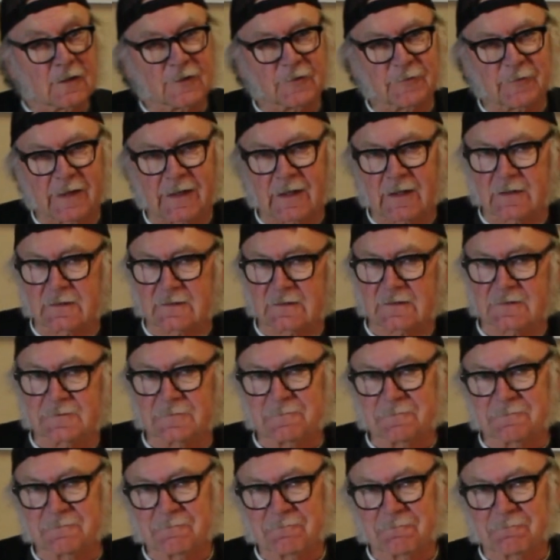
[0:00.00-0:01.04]
Greetings.
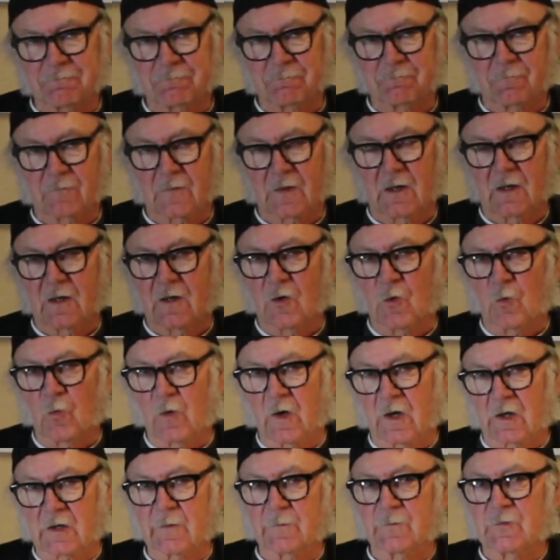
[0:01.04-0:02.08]

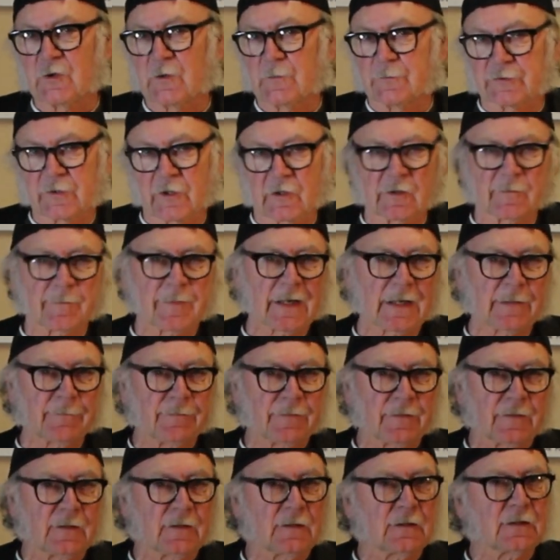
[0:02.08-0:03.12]
Welcome to Prototype
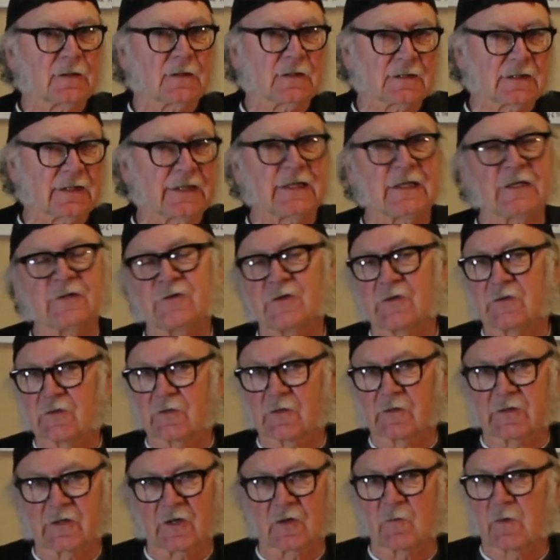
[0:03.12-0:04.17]
Cleaning
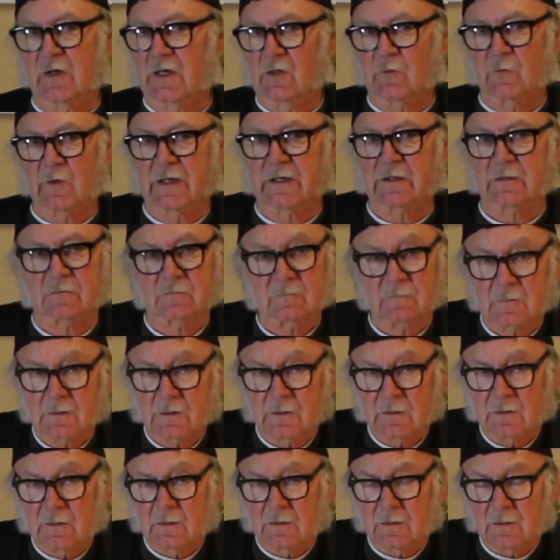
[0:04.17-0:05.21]
Tutorial 101.
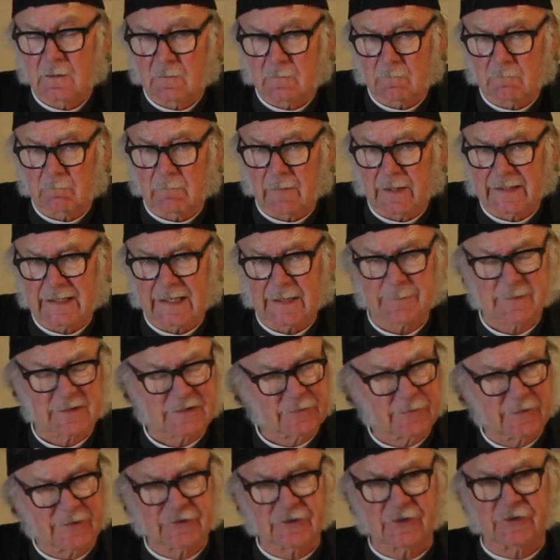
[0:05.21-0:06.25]
My name
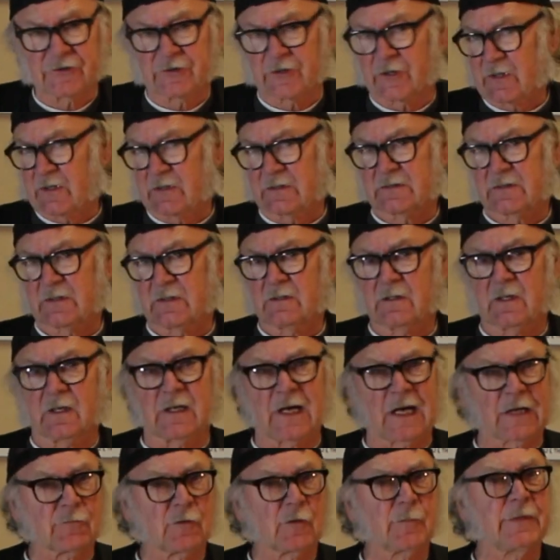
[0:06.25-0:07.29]
is Richard Jergenson and
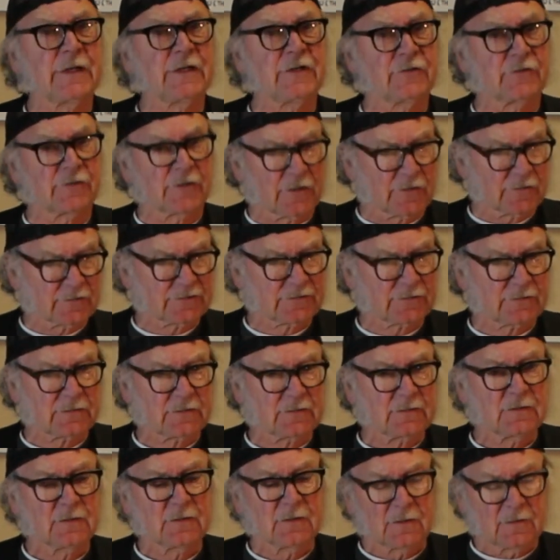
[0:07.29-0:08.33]
I will be your host
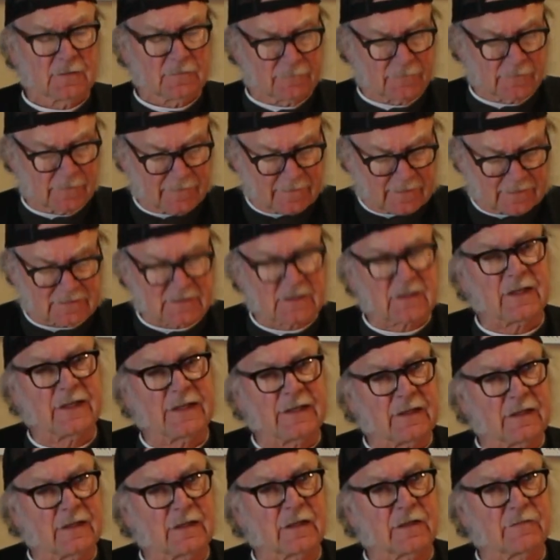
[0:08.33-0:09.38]
for this
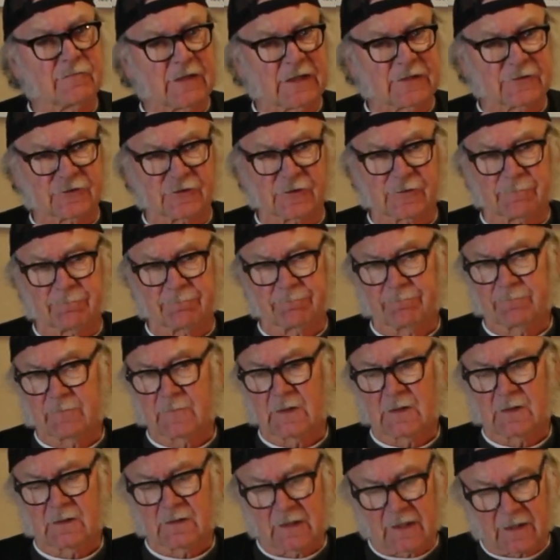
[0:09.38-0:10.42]
cleaning adventure.
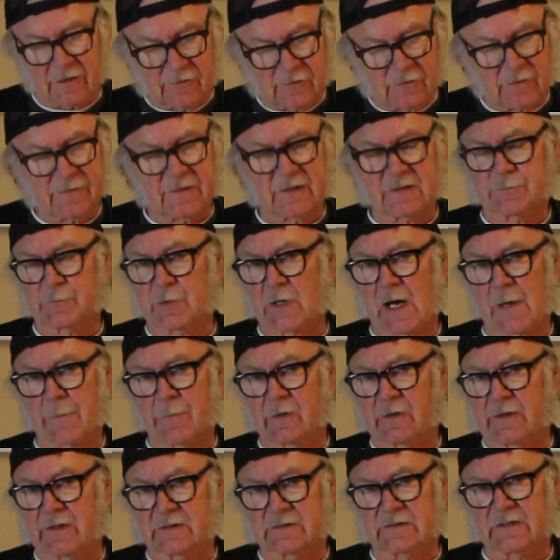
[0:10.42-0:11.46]
Now, to do this
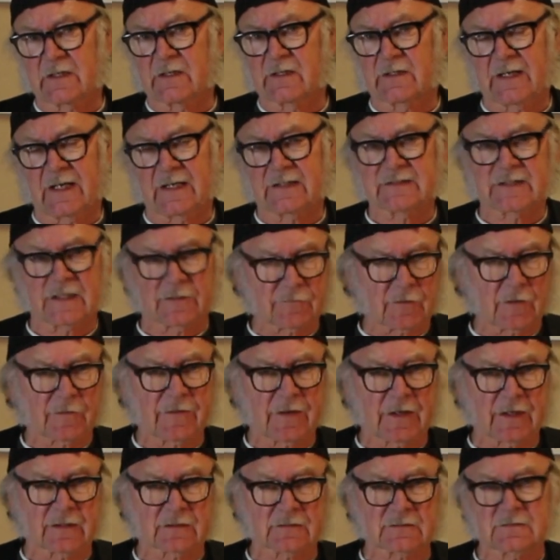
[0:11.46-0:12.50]
properly is going to take several
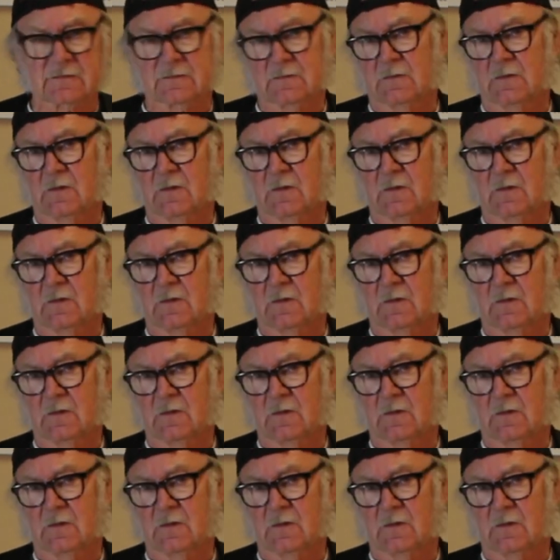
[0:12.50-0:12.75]
things.